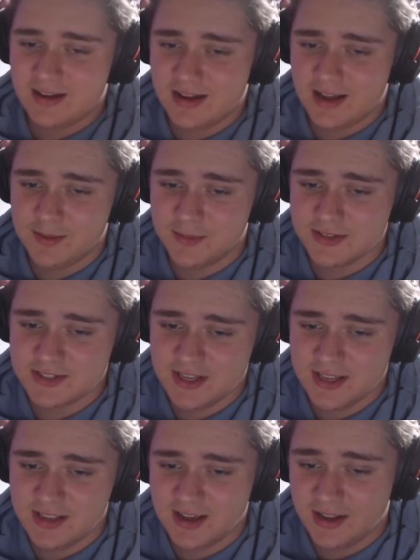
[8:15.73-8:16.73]
I must
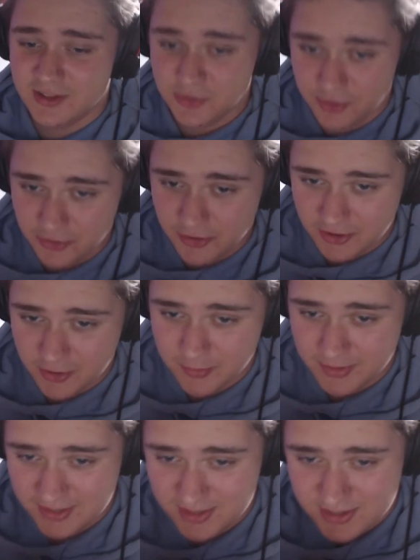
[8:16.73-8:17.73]
say, I do the
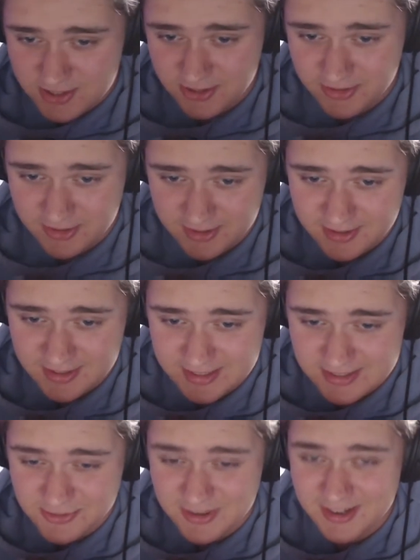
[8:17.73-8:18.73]
recommendation.
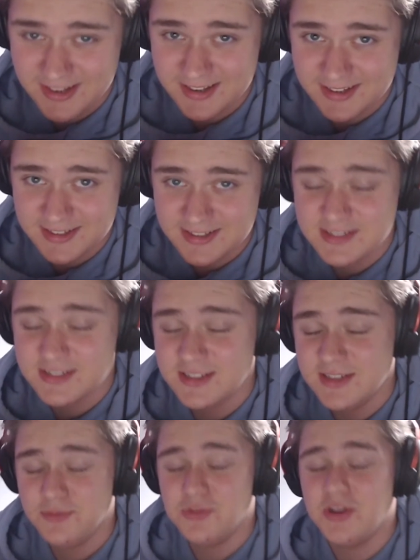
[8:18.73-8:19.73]
It's really nice.
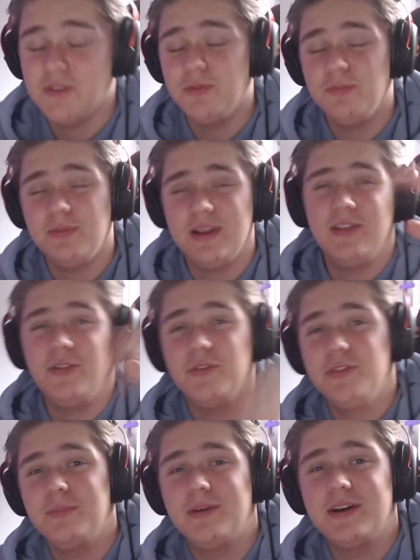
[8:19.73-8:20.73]
If you ever plan on
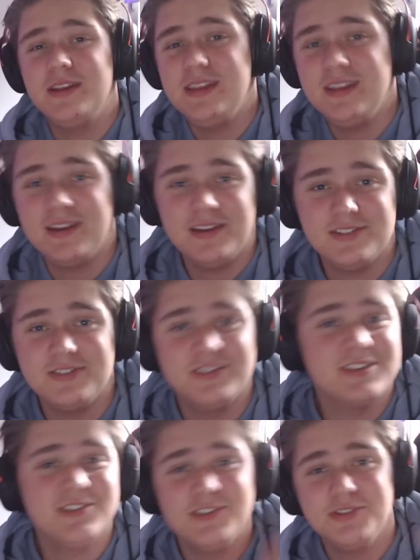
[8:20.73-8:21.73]
the buying, I
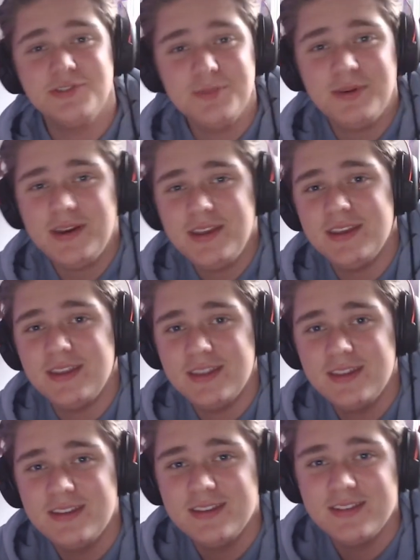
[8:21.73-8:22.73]
suggest you do the buying.
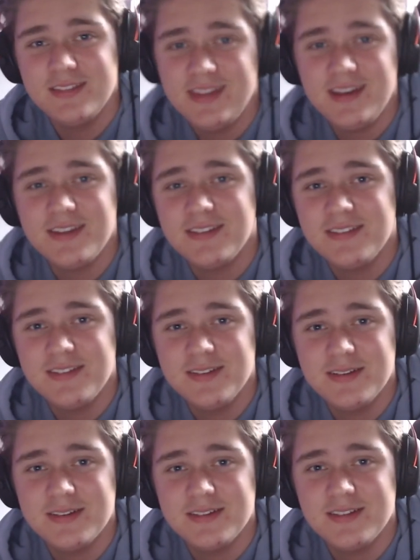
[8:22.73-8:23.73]
Yeah,
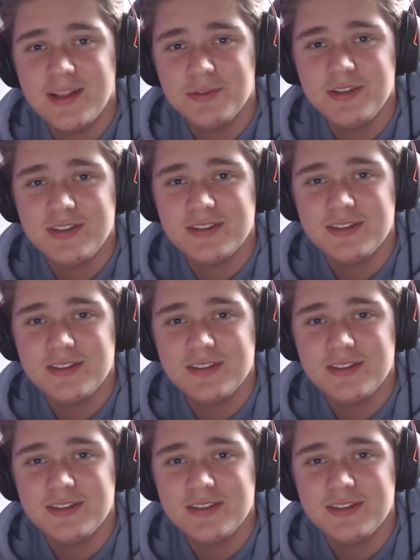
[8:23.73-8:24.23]
that was it.